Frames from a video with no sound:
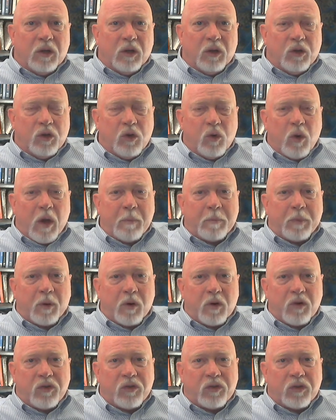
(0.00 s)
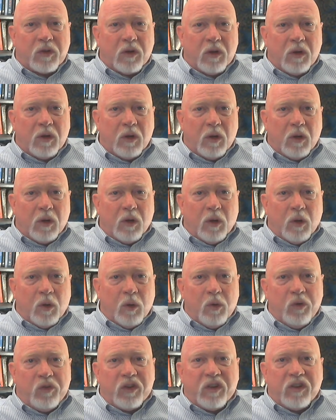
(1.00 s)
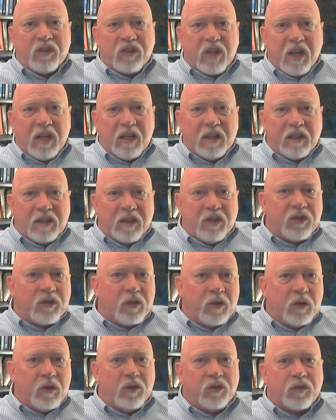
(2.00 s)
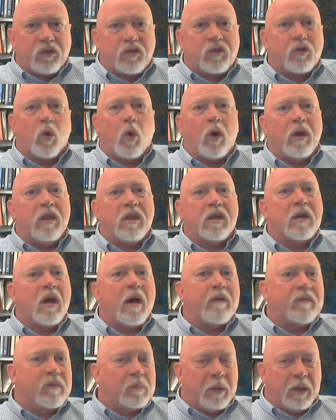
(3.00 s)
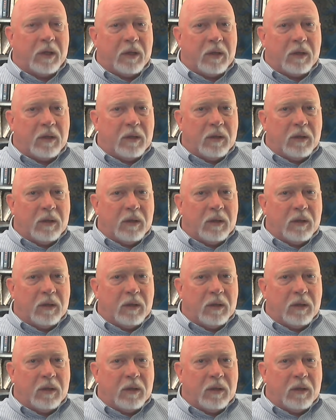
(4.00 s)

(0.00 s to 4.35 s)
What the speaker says: to a person whose intent is to destroy the government?